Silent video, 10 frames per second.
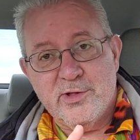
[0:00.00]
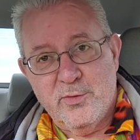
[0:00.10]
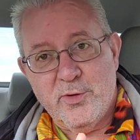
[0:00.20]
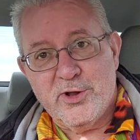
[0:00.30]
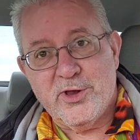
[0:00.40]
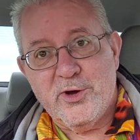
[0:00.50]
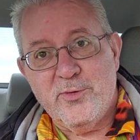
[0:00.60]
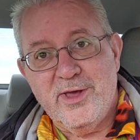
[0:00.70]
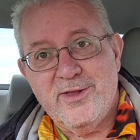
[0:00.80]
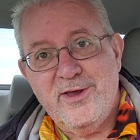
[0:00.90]
So we're going to
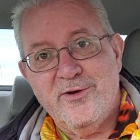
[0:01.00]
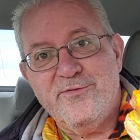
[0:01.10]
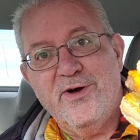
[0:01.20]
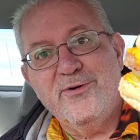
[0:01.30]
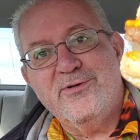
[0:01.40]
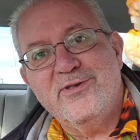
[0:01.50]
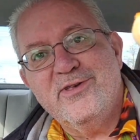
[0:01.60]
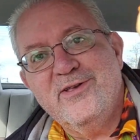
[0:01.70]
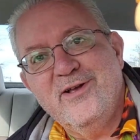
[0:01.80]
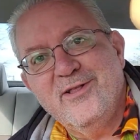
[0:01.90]
go in here,
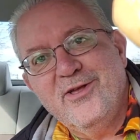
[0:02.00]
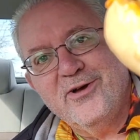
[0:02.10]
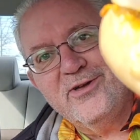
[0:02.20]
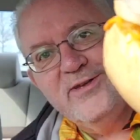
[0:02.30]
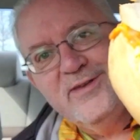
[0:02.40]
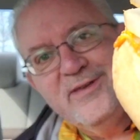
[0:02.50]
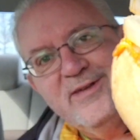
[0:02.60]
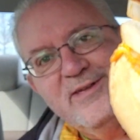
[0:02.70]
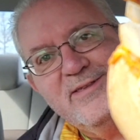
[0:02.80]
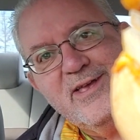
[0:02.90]
folks. Look,
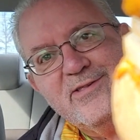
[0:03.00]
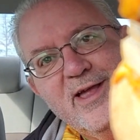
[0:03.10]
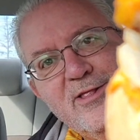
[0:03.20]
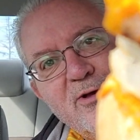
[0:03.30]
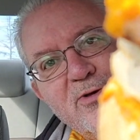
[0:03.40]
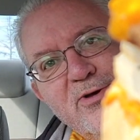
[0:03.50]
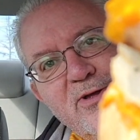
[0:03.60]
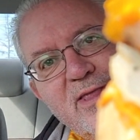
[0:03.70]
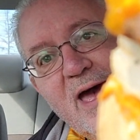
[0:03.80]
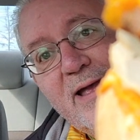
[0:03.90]
doesn't that look
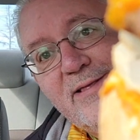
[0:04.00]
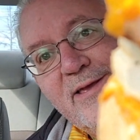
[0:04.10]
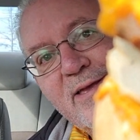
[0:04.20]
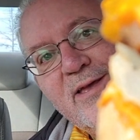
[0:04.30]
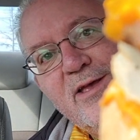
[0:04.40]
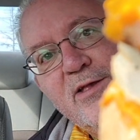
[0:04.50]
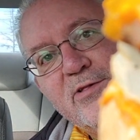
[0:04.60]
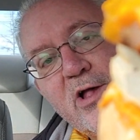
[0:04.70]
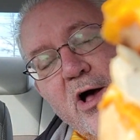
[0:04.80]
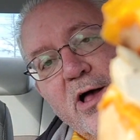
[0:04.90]
good? That
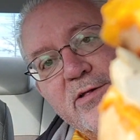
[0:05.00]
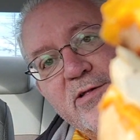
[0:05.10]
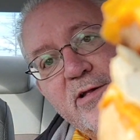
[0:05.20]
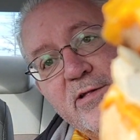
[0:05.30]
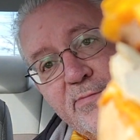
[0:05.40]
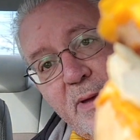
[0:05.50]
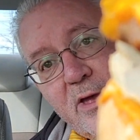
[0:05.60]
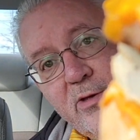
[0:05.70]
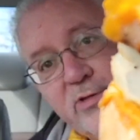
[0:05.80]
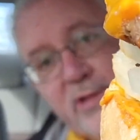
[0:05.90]
sauce
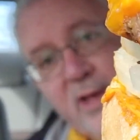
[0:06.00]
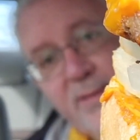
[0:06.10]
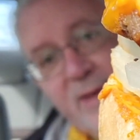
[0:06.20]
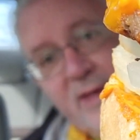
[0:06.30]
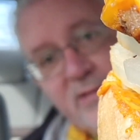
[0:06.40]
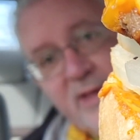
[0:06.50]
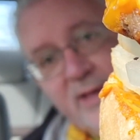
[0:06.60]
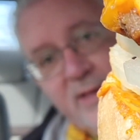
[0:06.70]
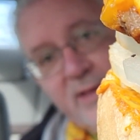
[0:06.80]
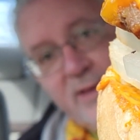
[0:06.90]
smells
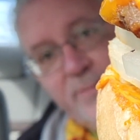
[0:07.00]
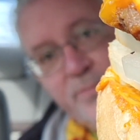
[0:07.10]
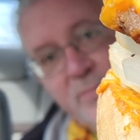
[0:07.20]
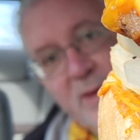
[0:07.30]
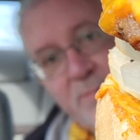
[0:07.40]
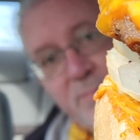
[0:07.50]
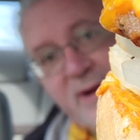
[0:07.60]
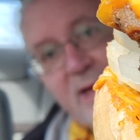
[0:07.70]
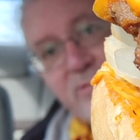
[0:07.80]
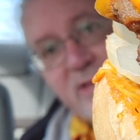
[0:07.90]
amazing. But
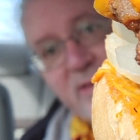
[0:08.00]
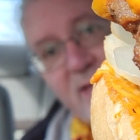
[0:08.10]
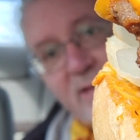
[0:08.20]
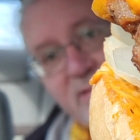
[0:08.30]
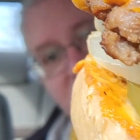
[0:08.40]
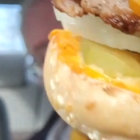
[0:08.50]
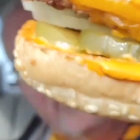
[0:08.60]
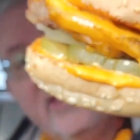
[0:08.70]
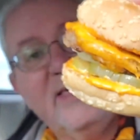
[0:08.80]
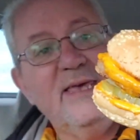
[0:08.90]
how's it taste?
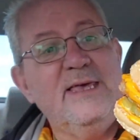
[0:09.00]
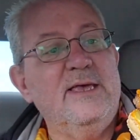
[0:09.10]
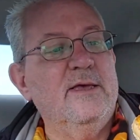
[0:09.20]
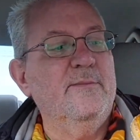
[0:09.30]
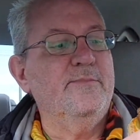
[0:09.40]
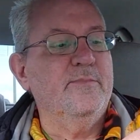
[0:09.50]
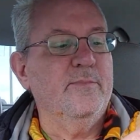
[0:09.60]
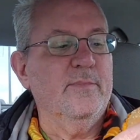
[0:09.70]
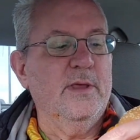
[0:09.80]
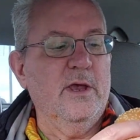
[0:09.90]
That's the key.
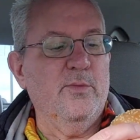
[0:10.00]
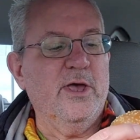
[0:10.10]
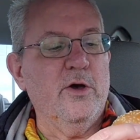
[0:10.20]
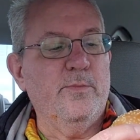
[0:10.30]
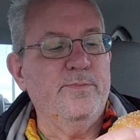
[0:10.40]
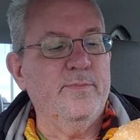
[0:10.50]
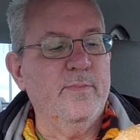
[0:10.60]
Here we go.